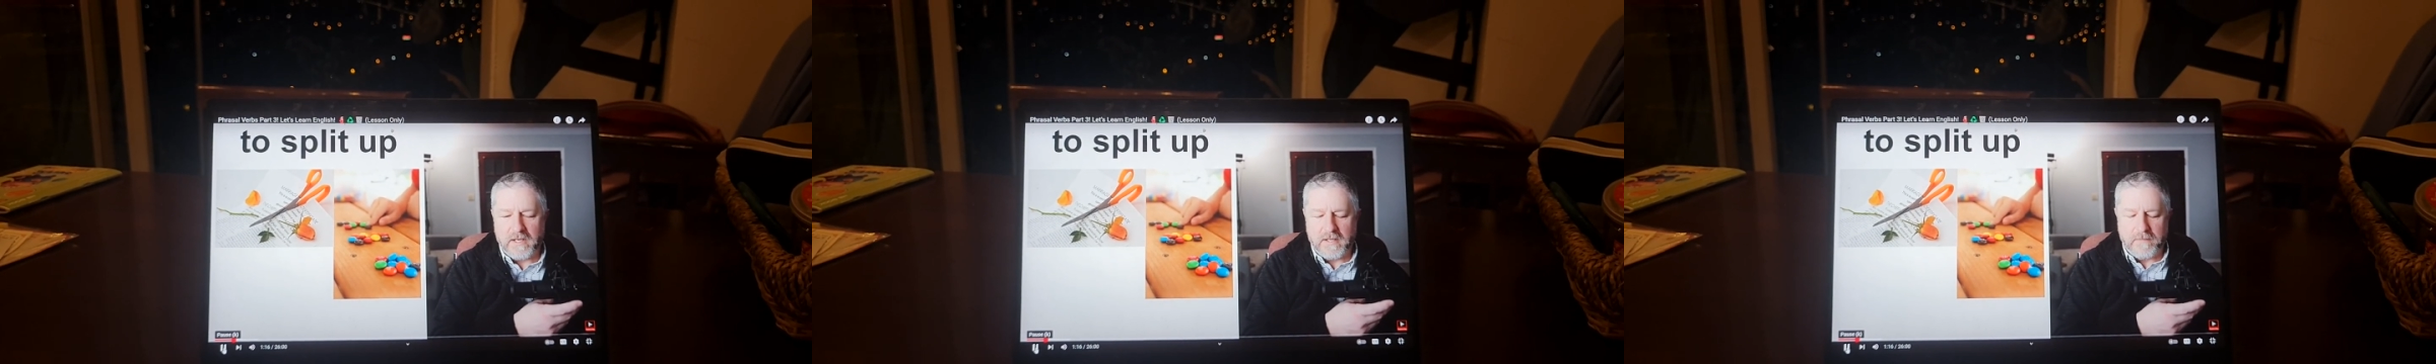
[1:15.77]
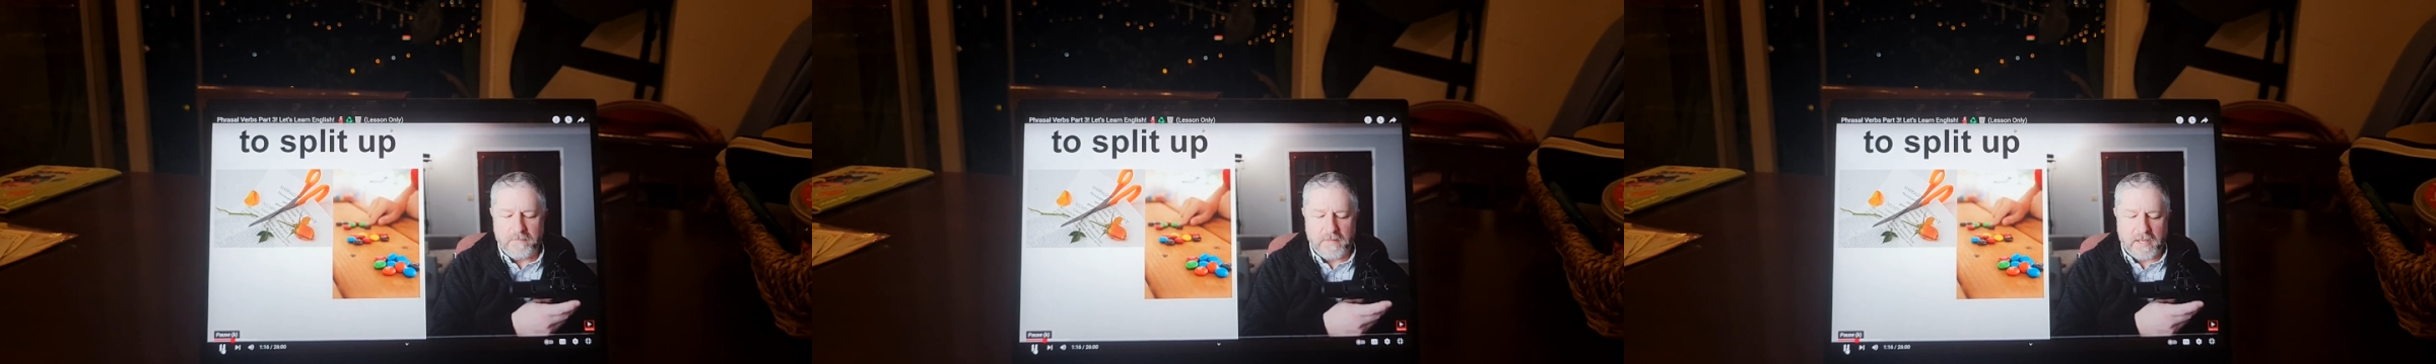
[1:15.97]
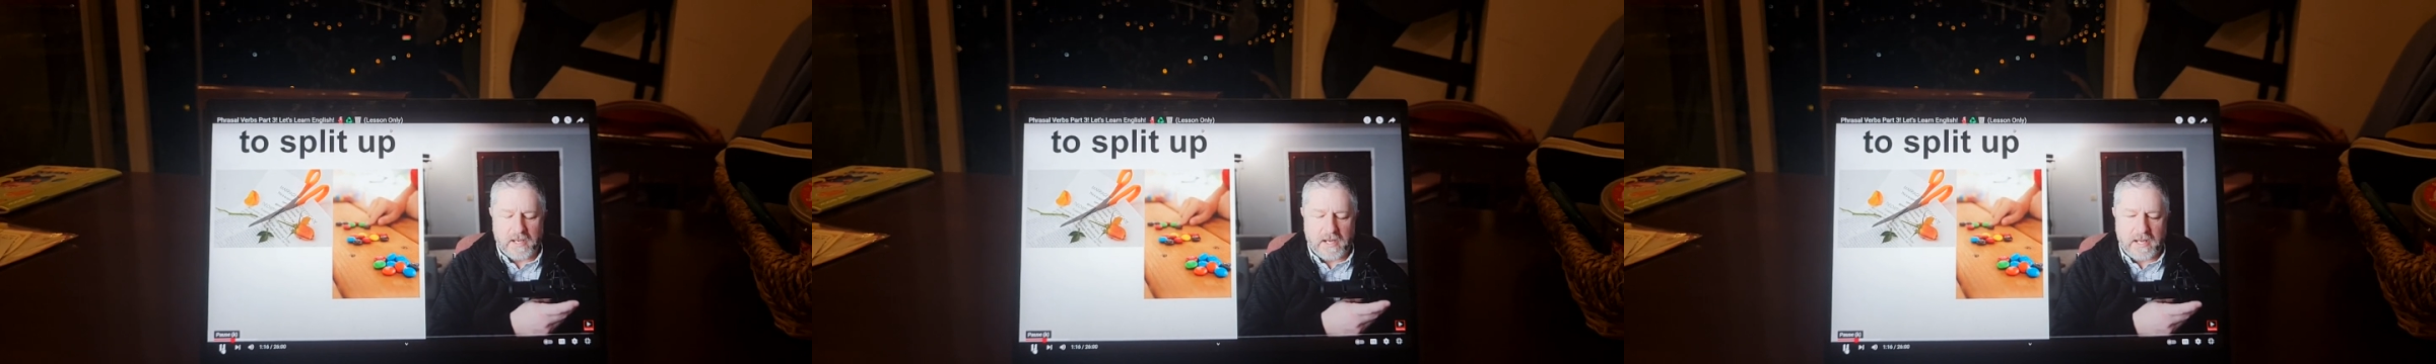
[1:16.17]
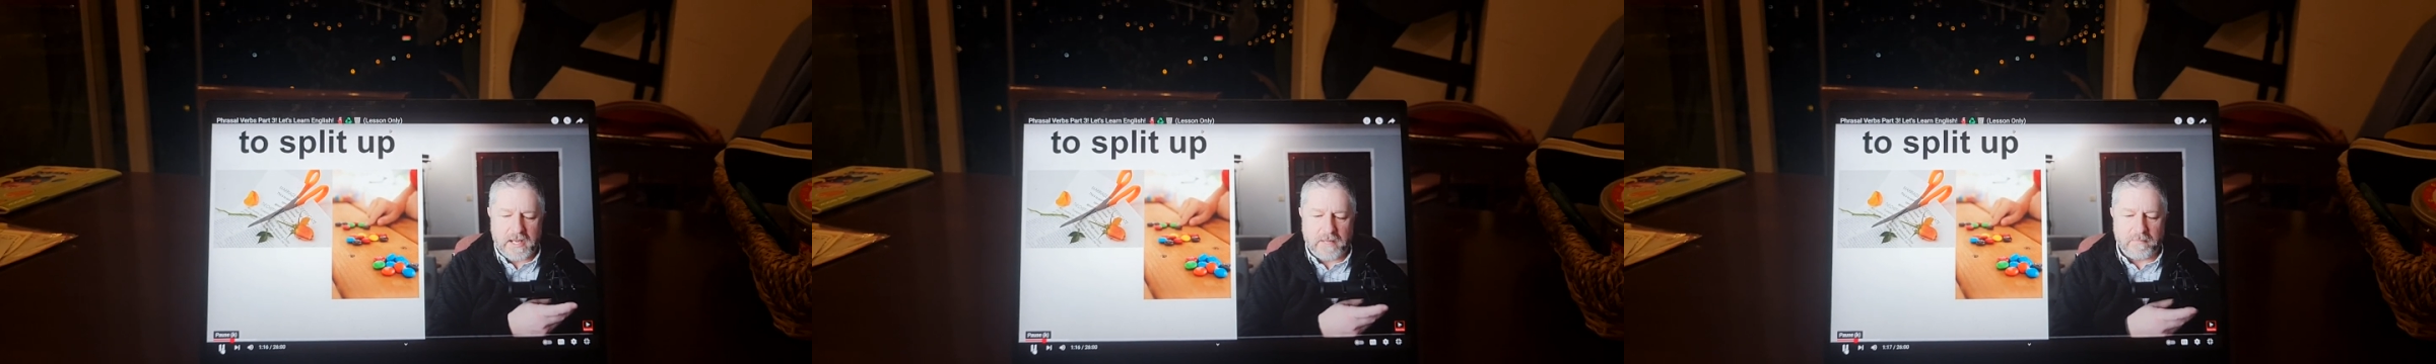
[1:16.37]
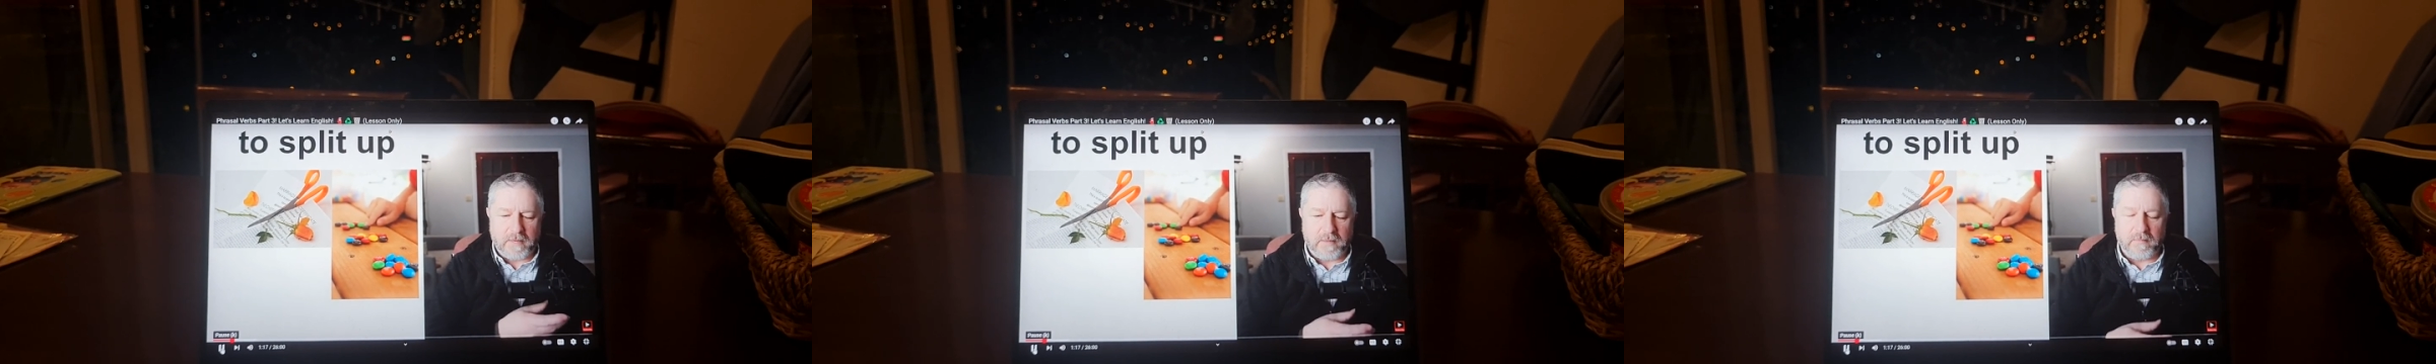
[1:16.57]
brothers and 2
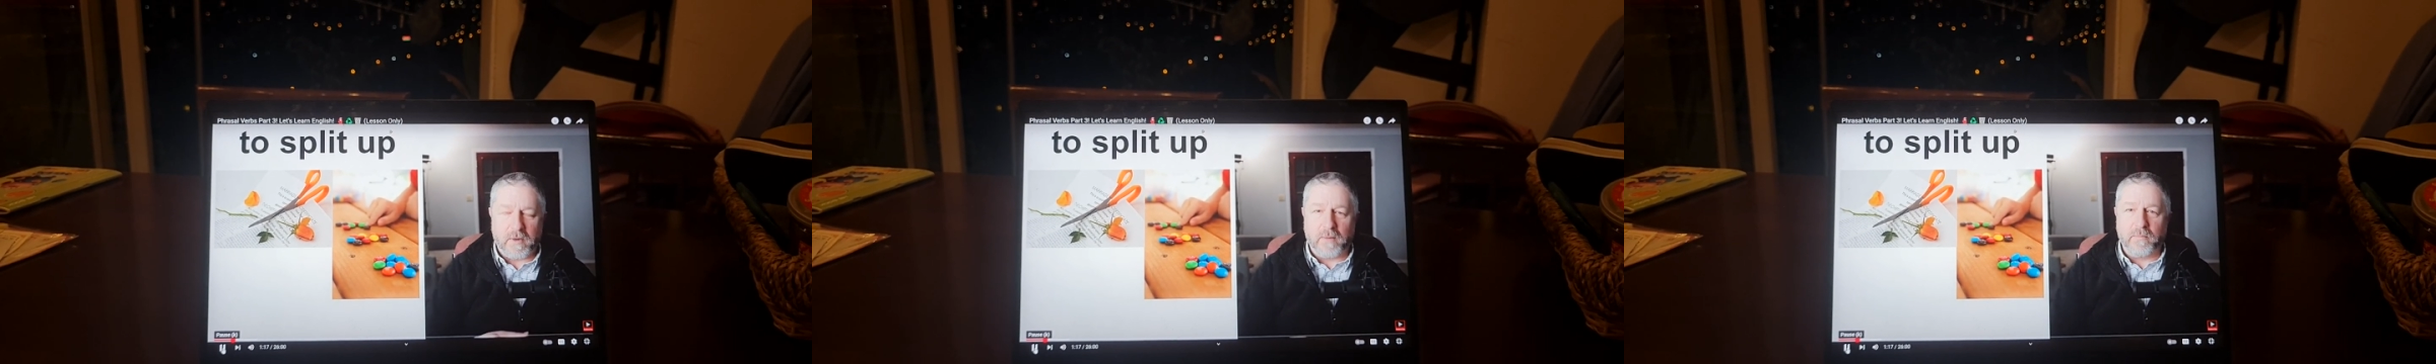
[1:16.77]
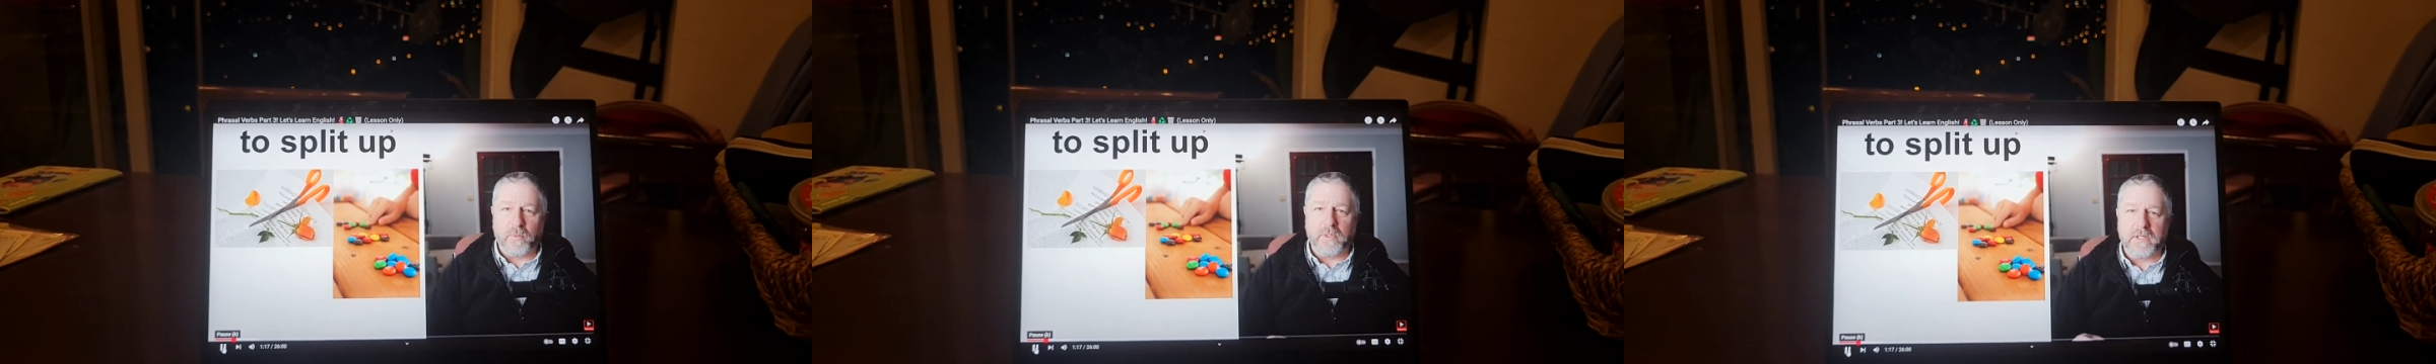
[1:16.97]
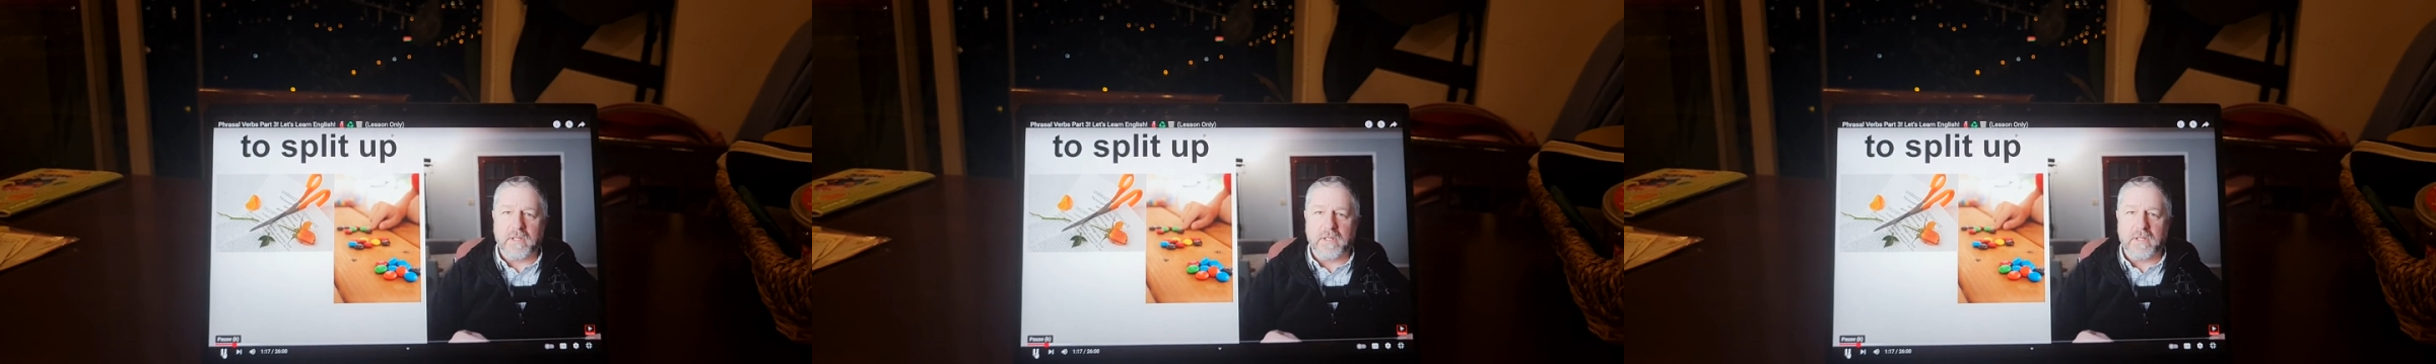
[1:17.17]
sisters.